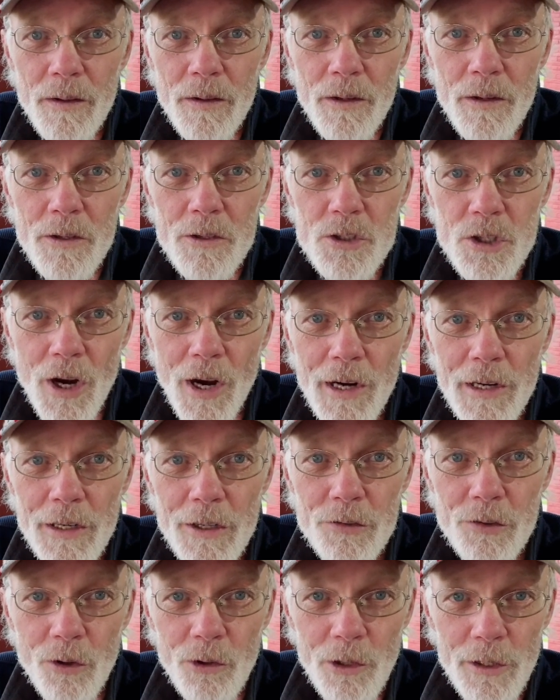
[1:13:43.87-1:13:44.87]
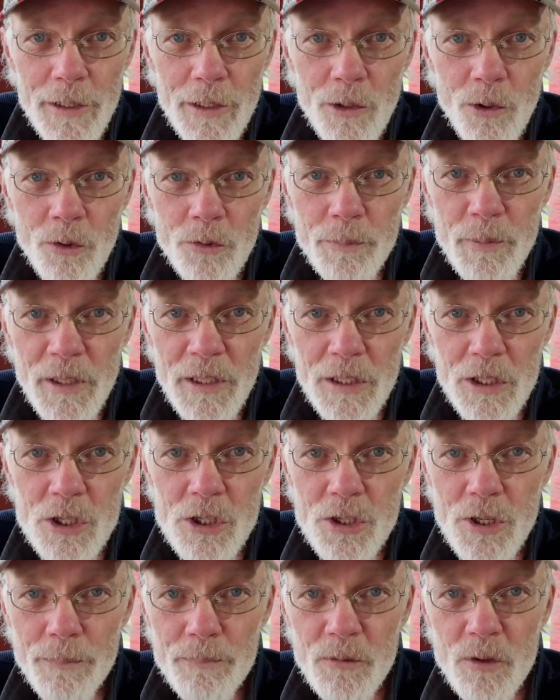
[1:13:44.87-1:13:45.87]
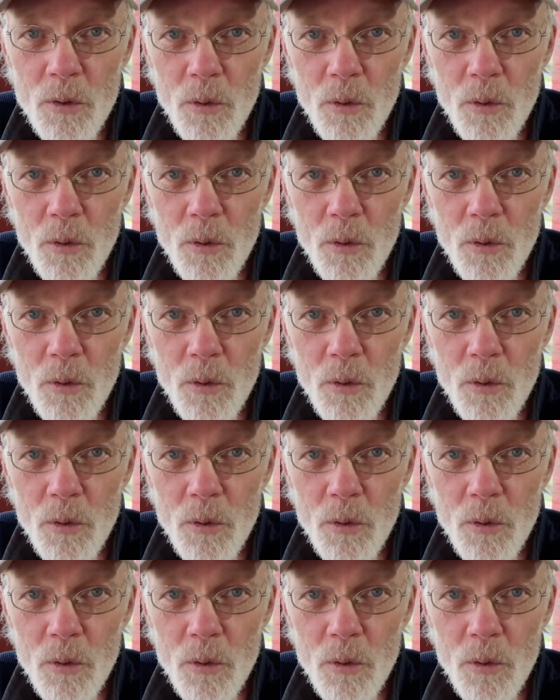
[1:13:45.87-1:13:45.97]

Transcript: Chinese illegals being shipped to